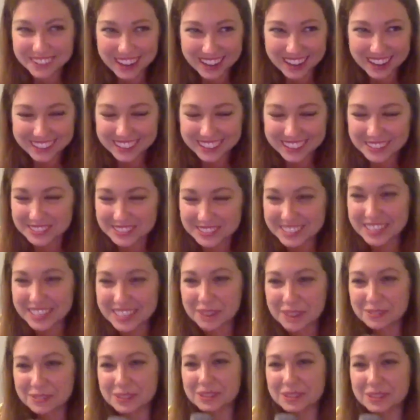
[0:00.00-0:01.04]
I think we'll
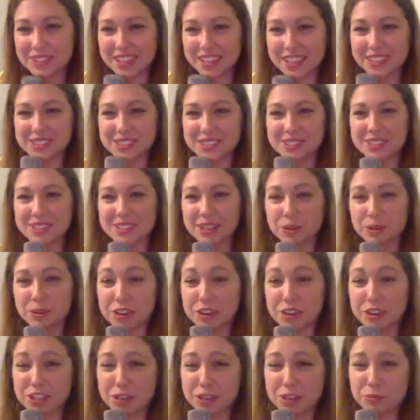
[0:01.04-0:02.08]
never know the answer to that
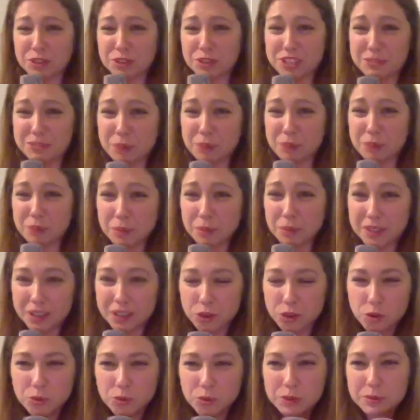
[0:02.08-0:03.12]
question. And we should probably,
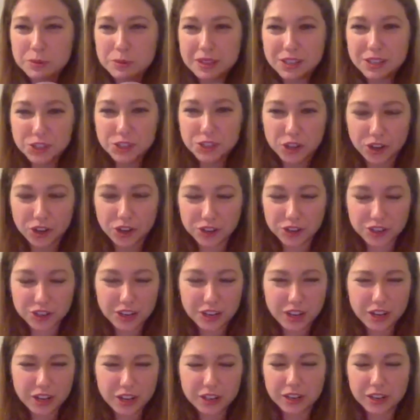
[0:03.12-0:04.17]
who would be in charge?
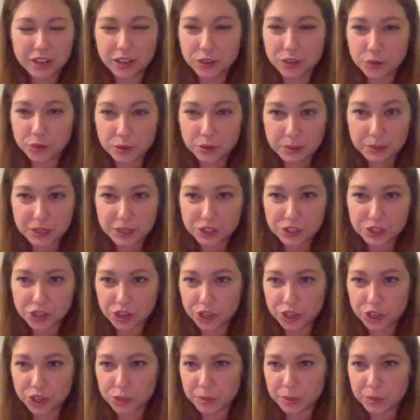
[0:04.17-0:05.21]
Not who would be in
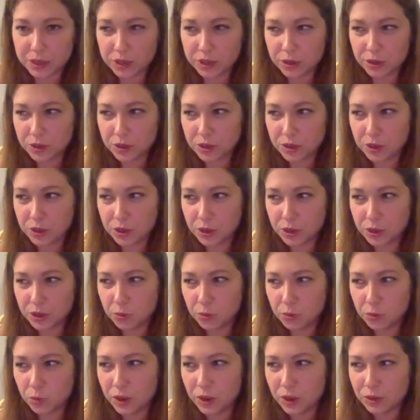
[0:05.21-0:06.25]
charge, but
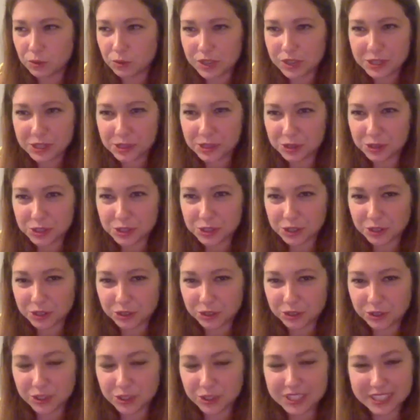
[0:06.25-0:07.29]
what researcher
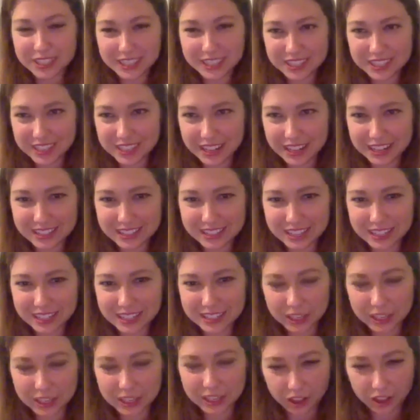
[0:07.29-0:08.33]
looks into that? Is that a
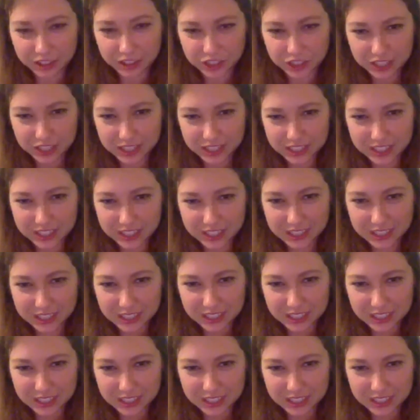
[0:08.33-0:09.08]
psychologist?